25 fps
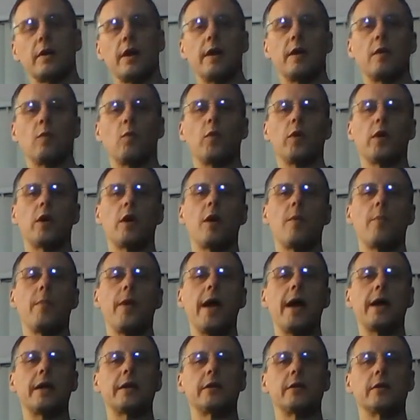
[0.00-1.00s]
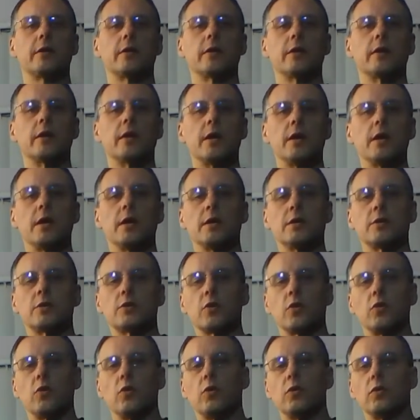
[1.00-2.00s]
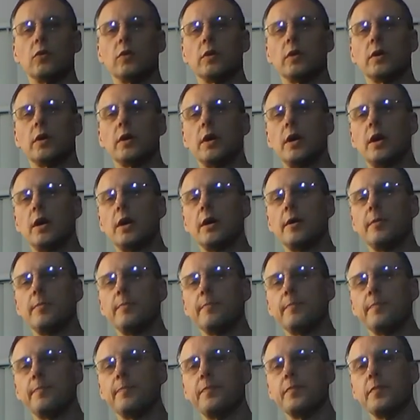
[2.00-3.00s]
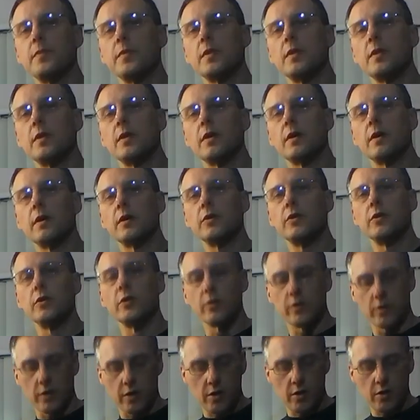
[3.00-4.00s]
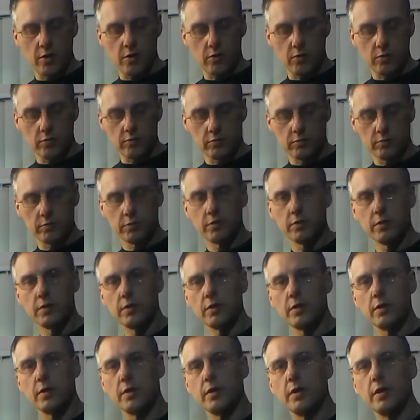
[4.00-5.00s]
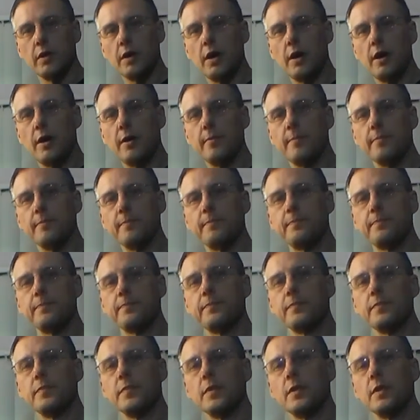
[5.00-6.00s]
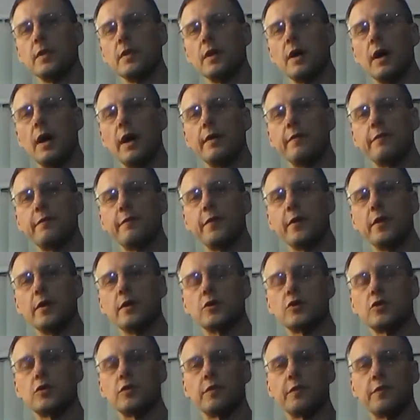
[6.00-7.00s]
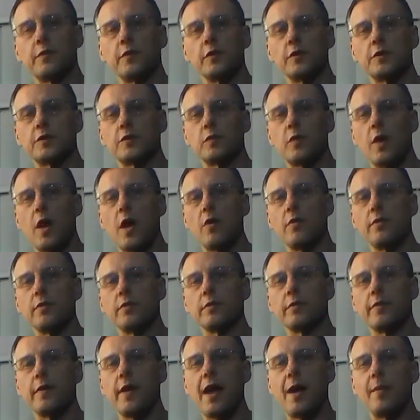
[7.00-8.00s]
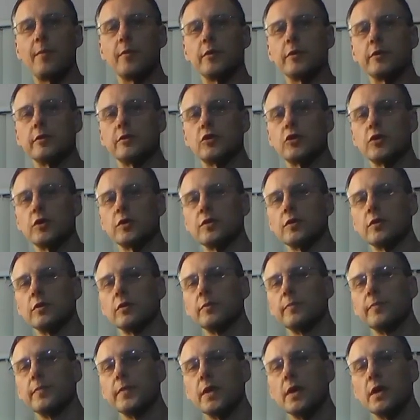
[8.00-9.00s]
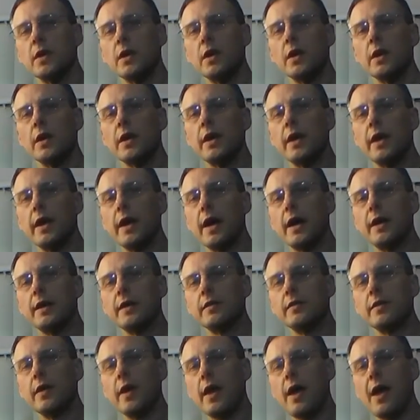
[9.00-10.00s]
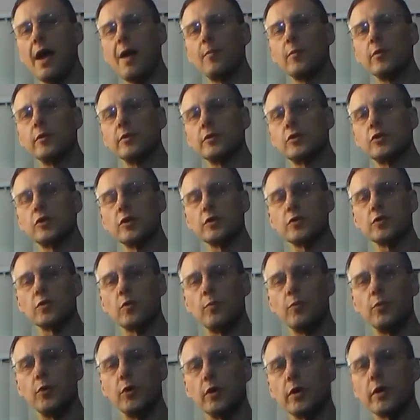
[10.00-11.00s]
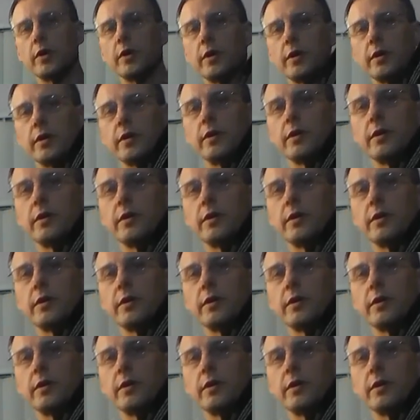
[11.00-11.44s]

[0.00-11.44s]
kind of where I'm at here. So a year ago, um, I finished the first round of Hammer and Chisel, and in the Hammer and Chisel book.